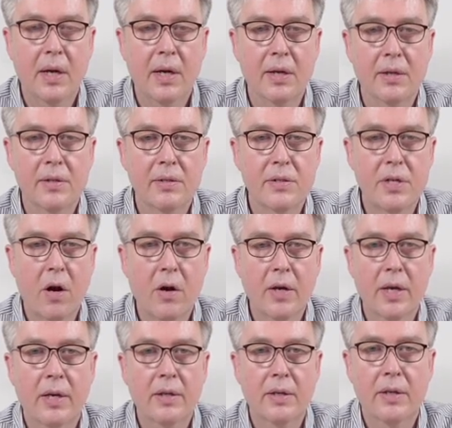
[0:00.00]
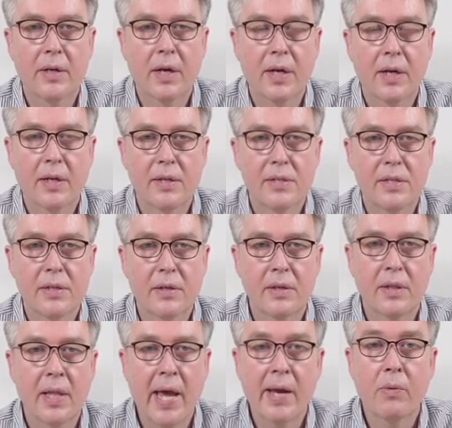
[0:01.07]
a target uh,
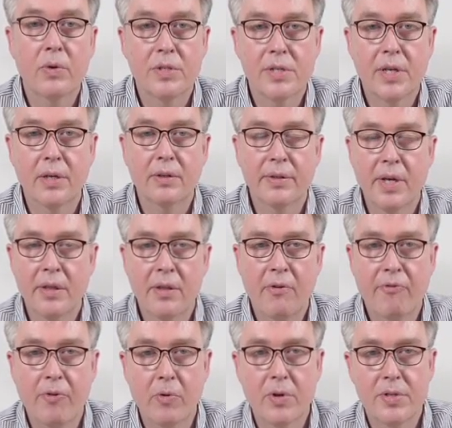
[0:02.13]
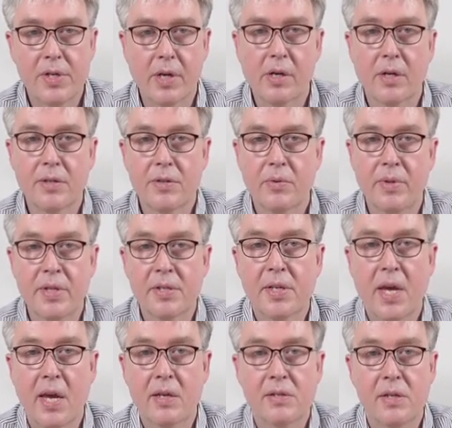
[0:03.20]
language skill that they're focusing on. So in this
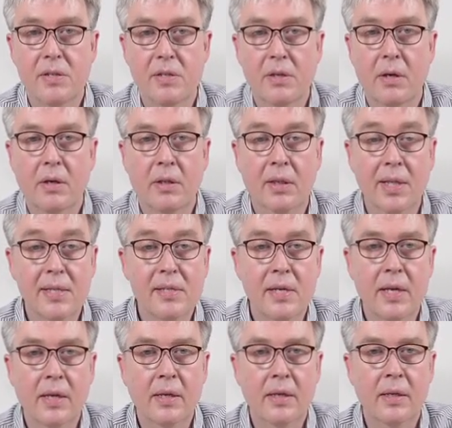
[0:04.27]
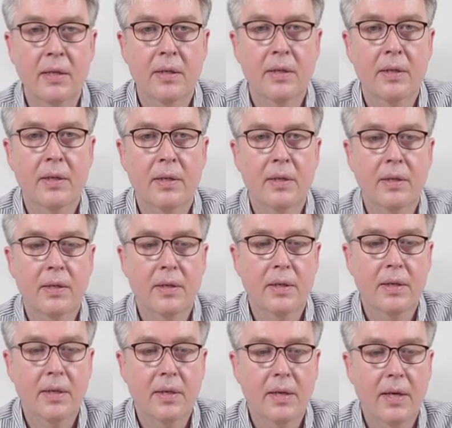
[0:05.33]
case, it's listening,
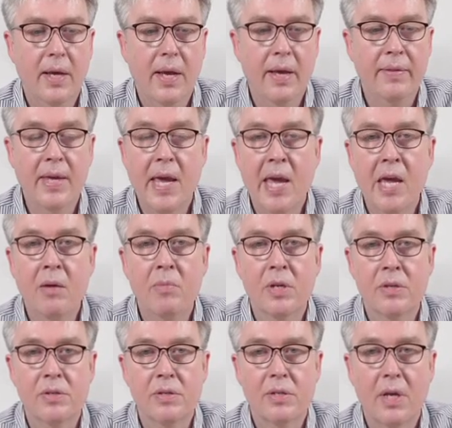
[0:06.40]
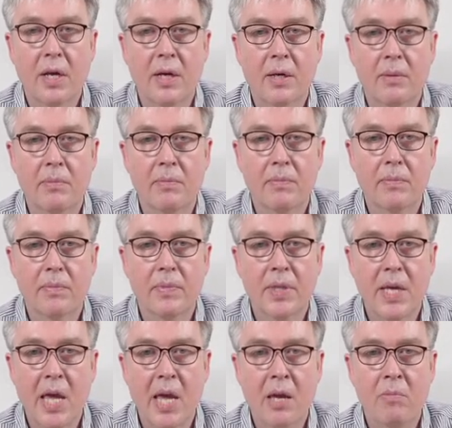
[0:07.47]
and the aim is um,
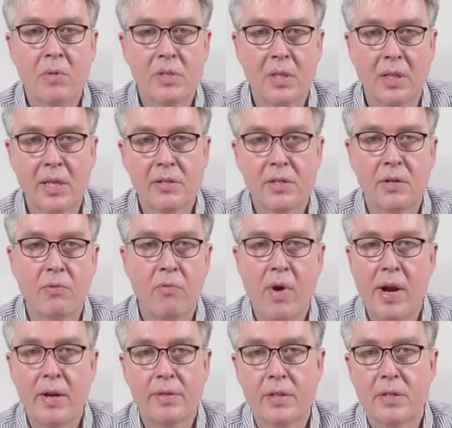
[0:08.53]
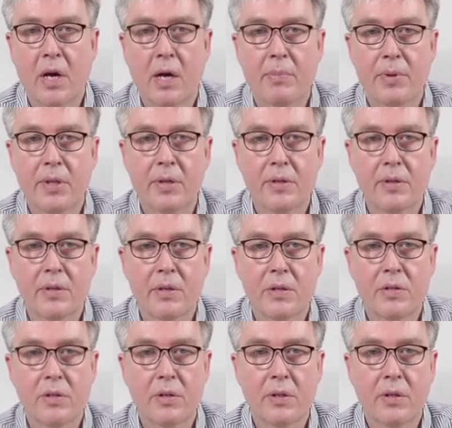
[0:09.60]
the aim is listed right at the top of the,
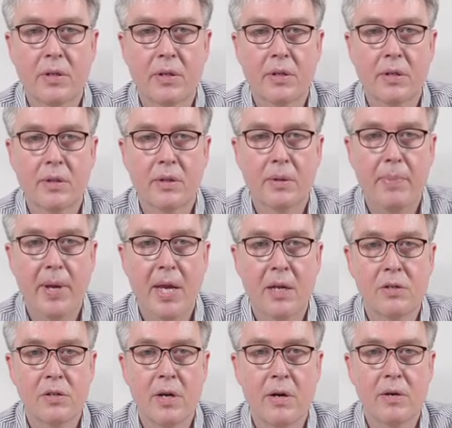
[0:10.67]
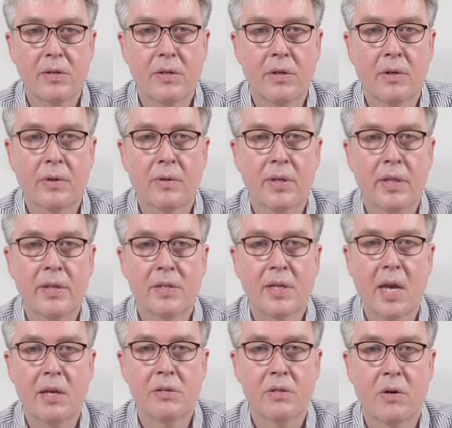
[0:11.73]
the, the, the page there. So in this
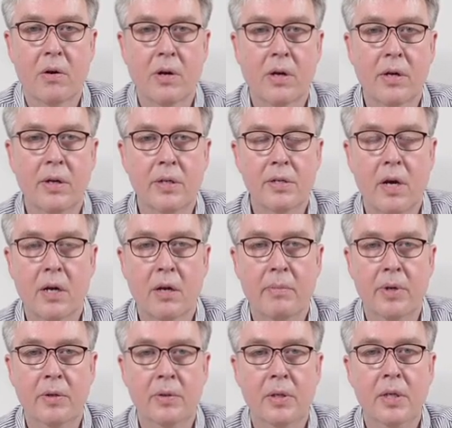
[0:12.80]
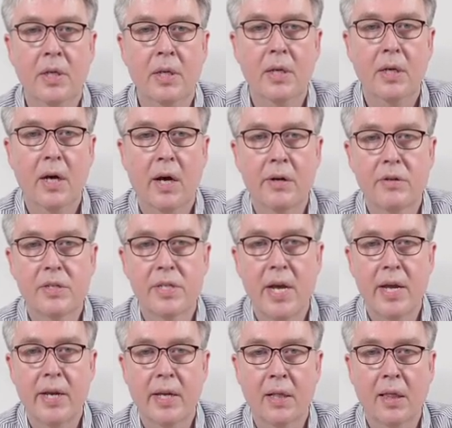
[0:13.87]
case, they're going to talk about
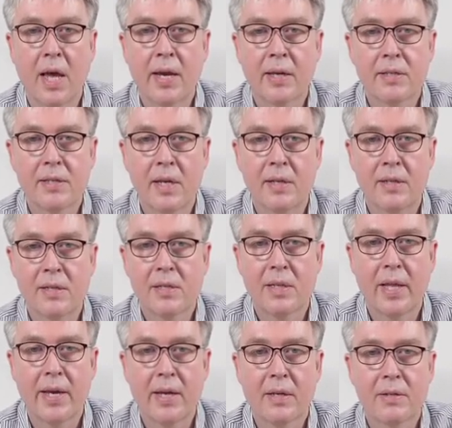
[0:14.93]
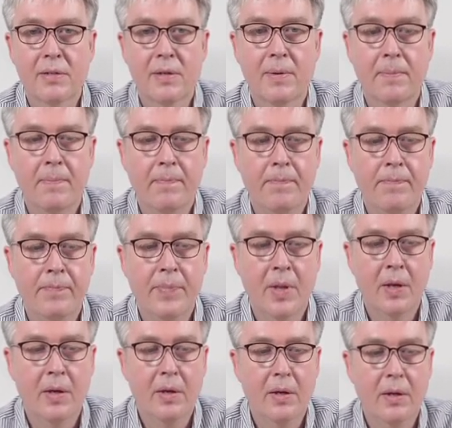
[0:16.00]
understanding likes and dislikes.
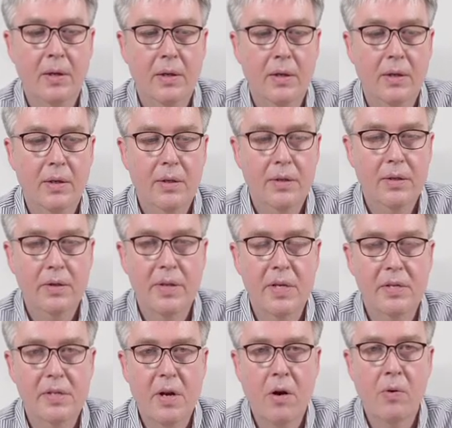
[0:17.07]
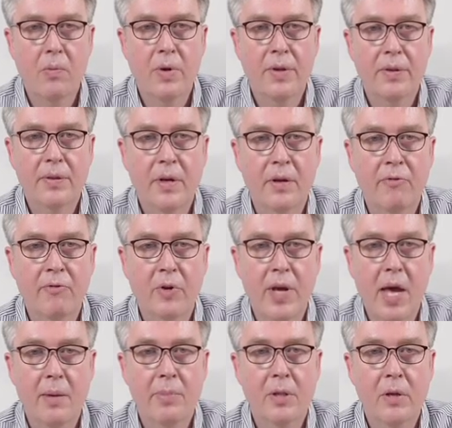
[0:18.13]
So they start with uh,
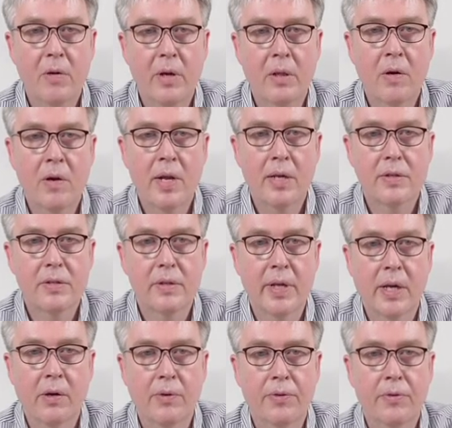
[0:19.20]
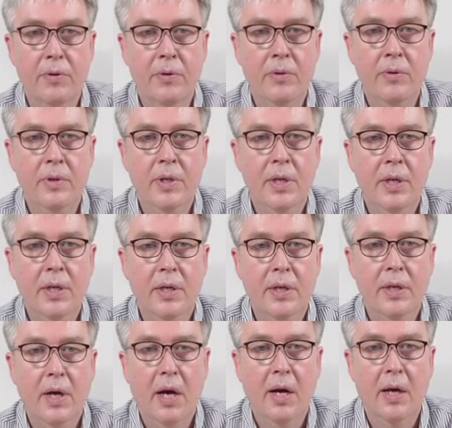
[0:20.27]
vocabulary learning. So they go through
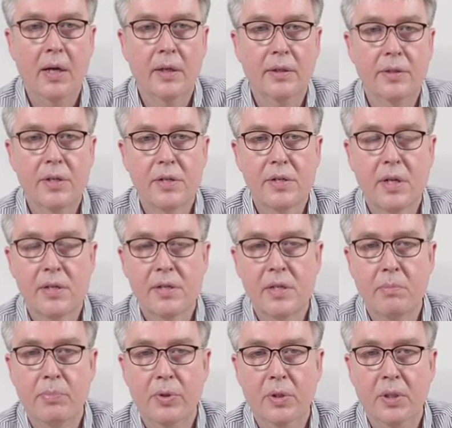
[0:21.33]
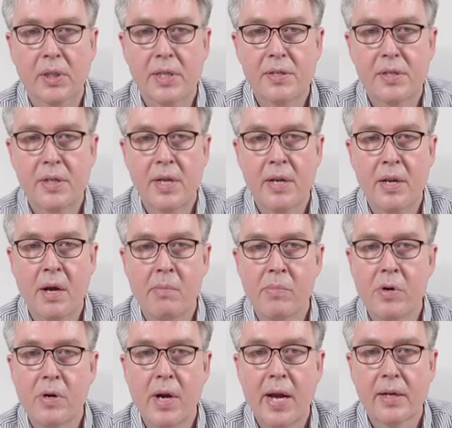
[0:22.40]
uh, just a simple listen and
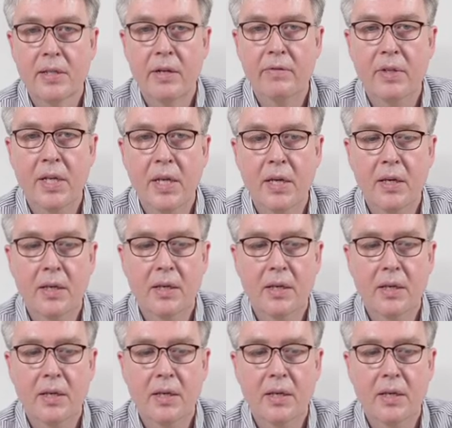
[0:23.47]
number activity.